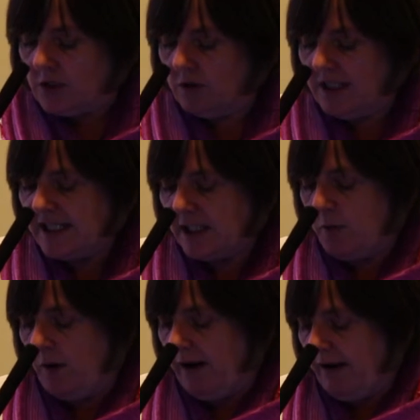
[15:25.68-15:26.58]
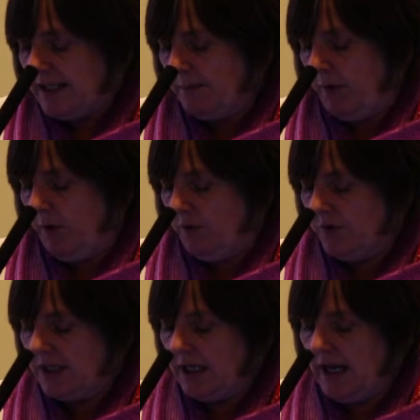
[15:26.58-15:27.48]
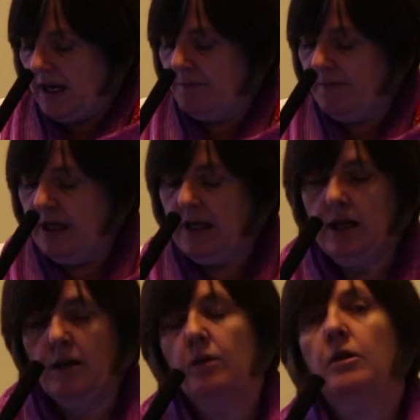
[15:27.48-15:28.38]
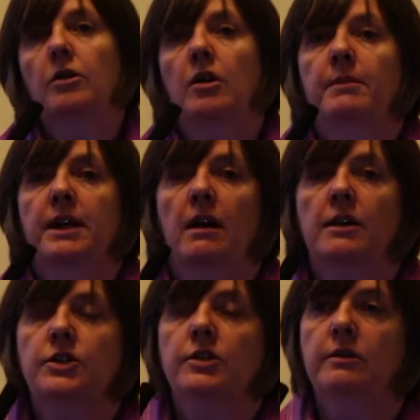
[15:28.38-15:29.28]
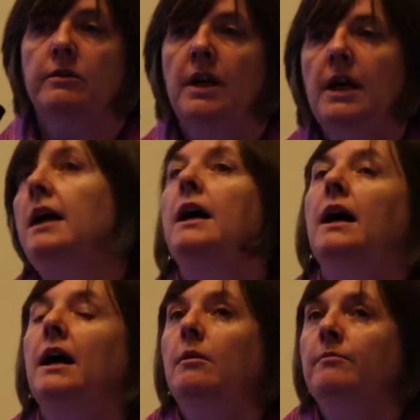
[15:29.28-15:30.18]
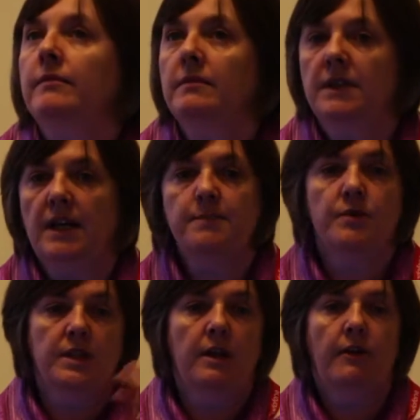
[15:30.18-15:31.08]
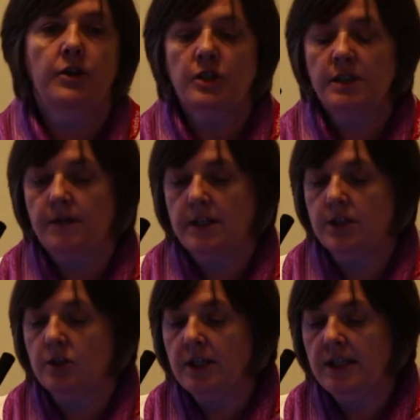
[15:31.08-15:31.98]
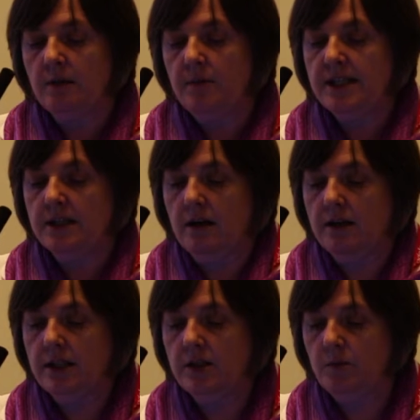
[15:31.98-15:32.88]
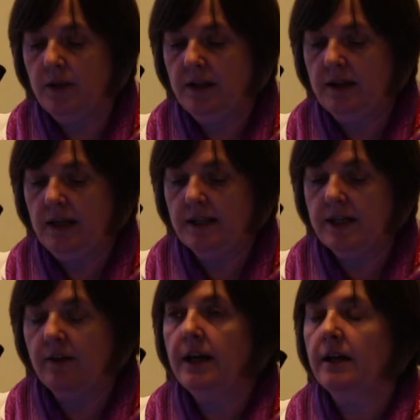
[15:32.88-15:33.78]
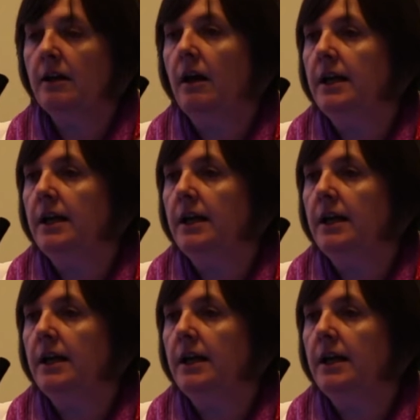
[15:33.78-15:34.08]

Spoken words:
So this is where I suppose, coming on to, I suppose, the origins of the study that we started with Derek and